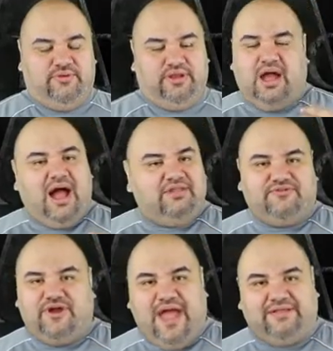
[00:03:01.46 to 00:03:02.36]
it?
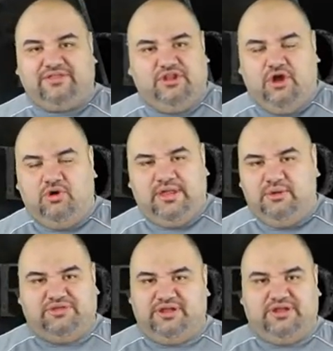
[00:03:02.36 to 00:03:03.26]
Oliver had to know he
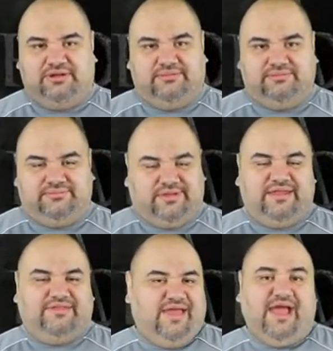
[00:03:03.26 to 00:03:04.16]
was going to
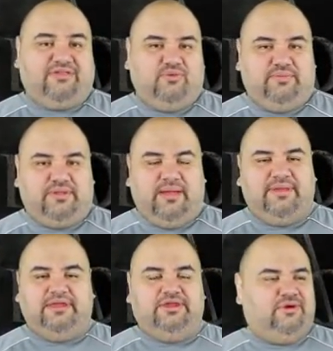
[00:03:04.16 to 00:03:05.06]
get his ass whooped. I
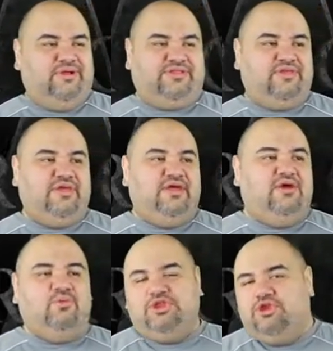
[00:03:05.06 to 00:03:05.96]
mean, you know,
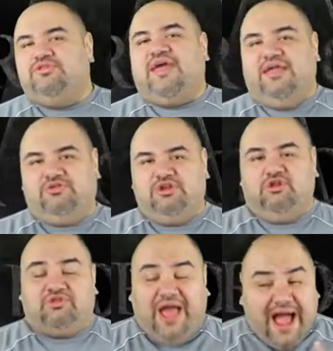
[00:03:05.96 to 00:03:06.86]
we knew that he was going
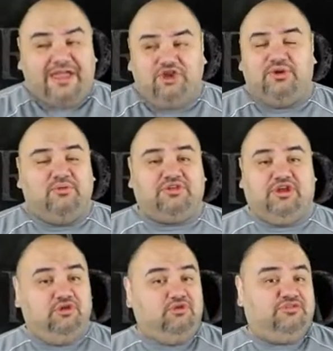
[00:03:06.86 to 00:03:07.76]
to lose. I knew he was going
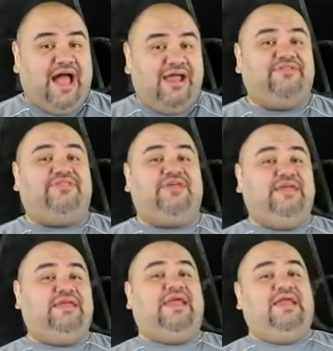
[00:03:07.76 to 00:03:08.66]
to lose. I didn't think
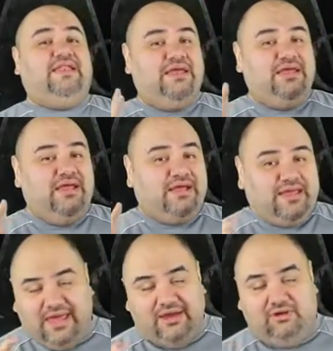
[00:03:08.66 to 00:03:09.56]
he'd get
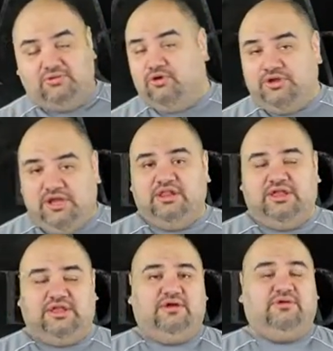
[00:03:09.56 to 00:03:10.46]
killed or nearly
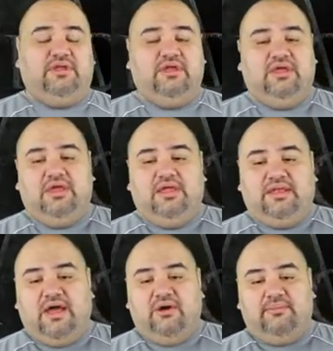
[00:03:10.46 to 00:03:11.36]
killed.
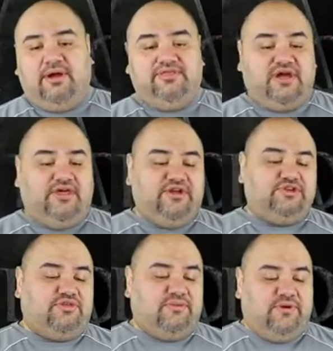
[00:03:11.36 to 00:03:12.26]
Now, other
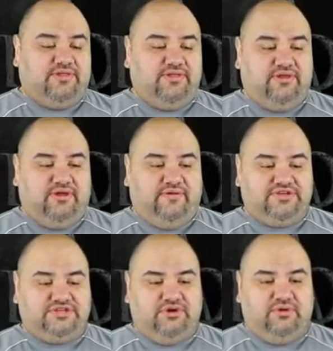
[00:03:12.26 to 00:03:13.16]
interesting parts of the
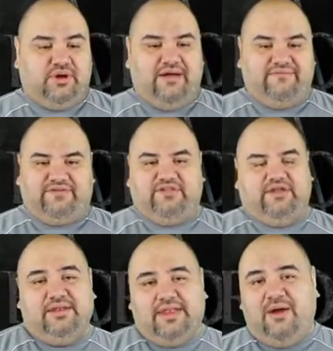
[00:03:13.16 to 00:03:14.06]
show,
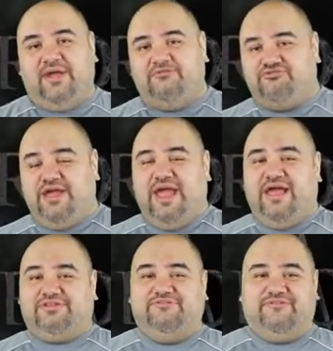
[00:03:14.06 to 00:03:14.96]
obviously, now we have Ray
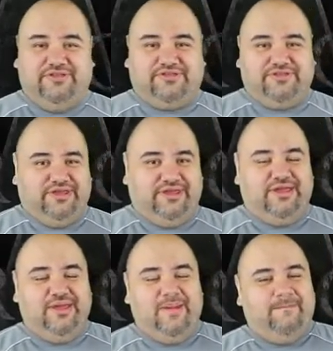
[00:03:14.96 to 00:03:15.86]
asking Felicity
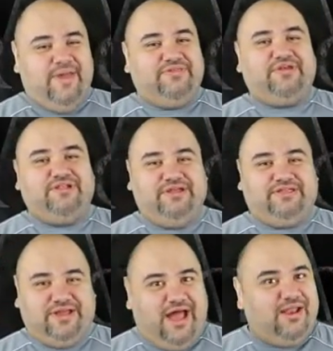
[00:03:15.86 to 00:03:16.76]
basically
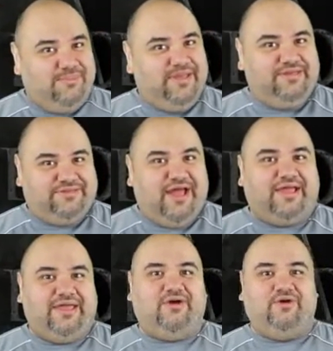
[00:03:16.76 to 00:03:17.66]
to kind of be his
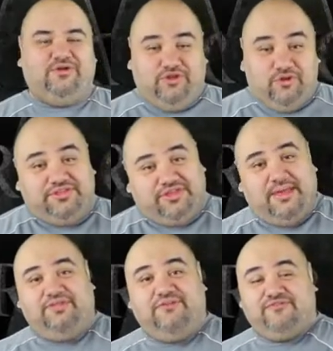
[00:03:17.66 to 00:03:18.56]
sidekick or do the
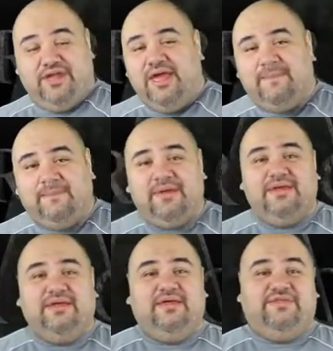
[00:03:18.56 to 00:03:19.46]
same thing for him
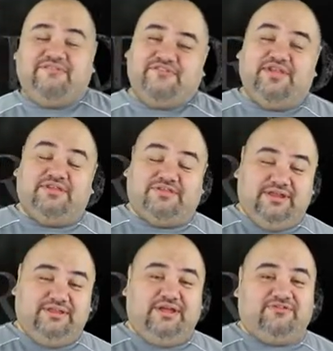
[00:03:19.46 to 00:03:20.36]
that
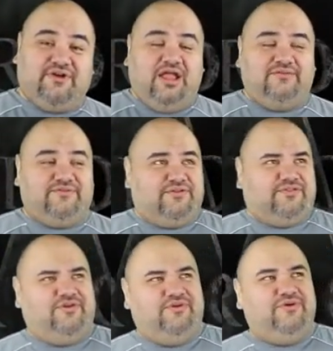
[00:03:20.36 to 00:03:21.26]
Felicity does for Oliver.
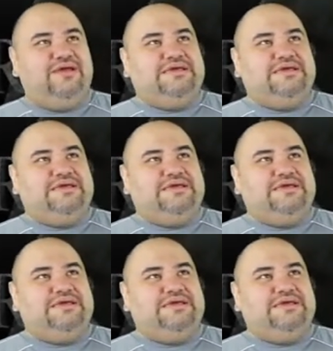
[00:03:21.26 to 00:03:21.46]
So